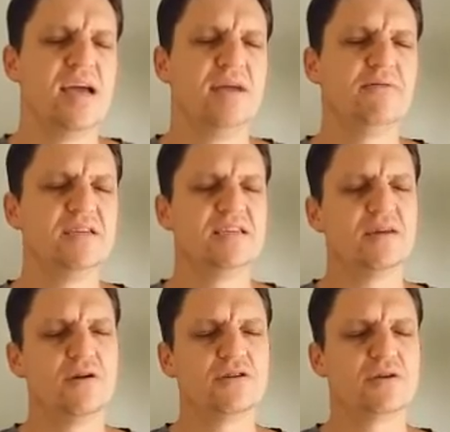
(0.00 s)
And we just
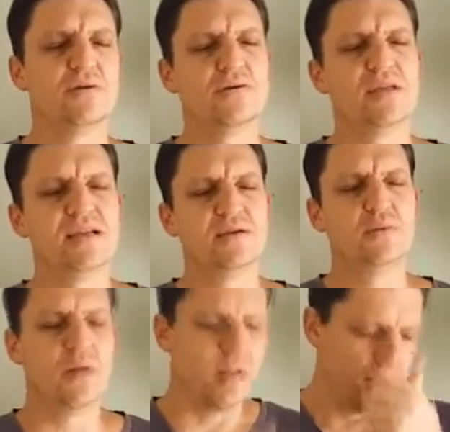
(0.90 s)
ask you, Lord, that you
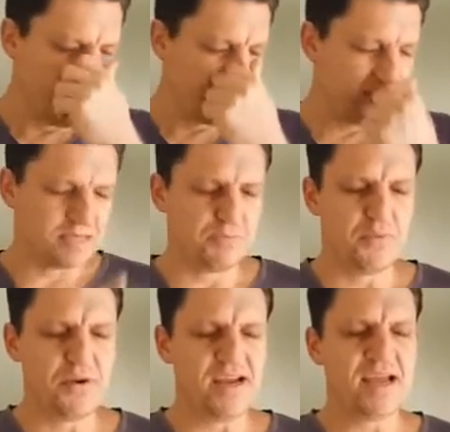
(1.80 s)
will just
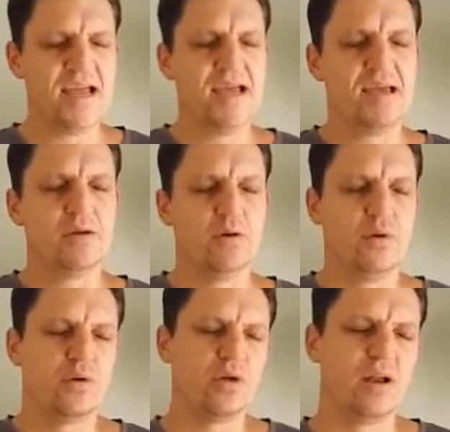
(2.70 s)
bring
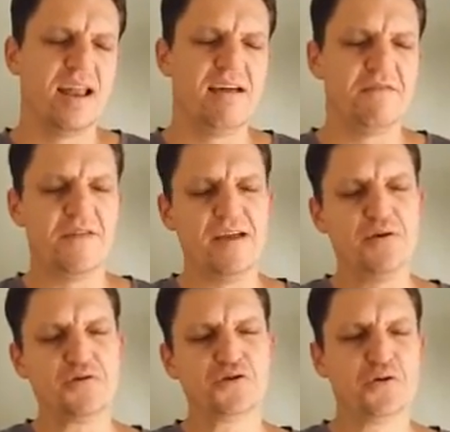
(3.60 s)
your, your love and
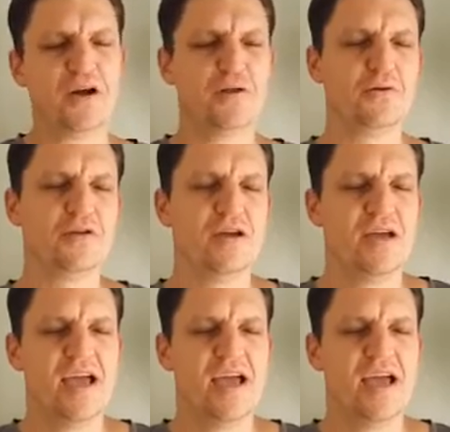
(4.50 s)
your joy, Lord,